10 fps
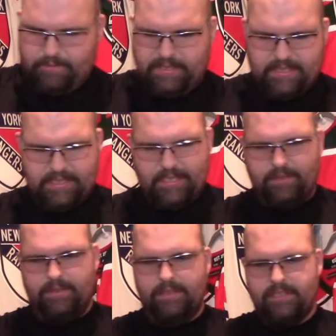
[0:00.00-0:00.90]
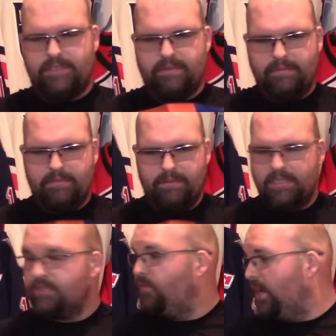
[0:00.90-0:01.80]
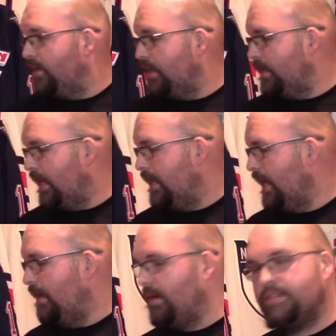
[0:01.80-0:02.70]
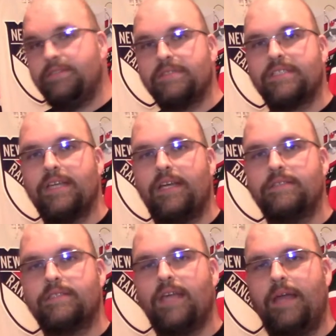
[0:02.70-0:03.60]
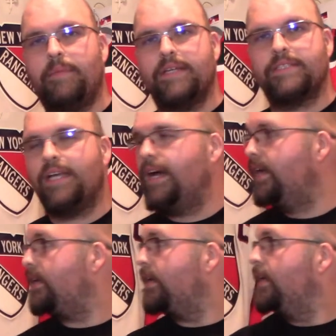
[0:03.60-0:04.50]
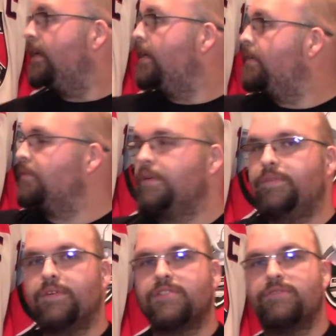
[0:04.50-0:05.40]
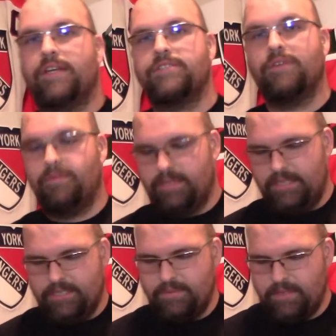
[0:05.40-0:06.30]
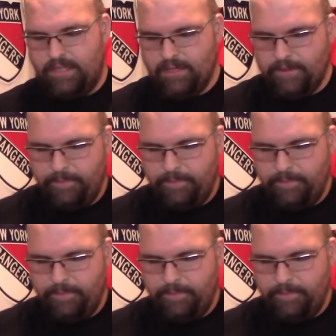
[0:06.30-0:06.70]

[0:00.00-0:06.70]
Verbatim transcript: but still looks looks very good. And I'll, I'll do a side side by side of the reverse retro with this one here,